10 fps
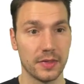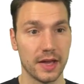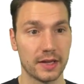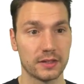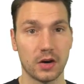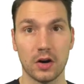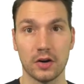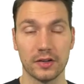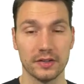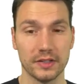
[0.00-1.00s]
that
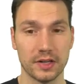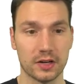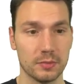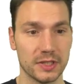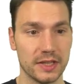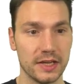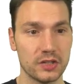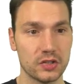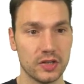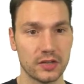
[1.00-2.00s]
on the
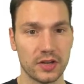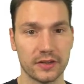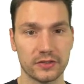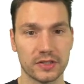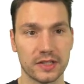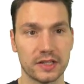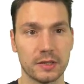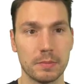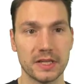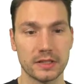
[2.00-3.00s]
documentation that you have to
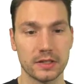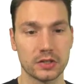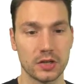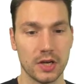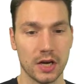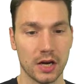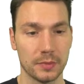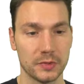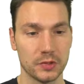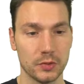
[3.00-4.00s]
send a message
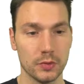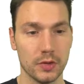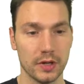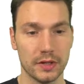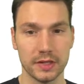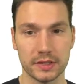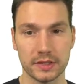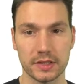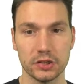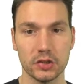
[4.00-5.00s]
to
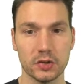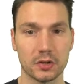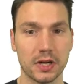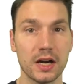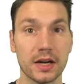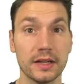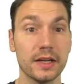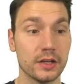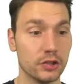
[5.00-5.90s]
this URI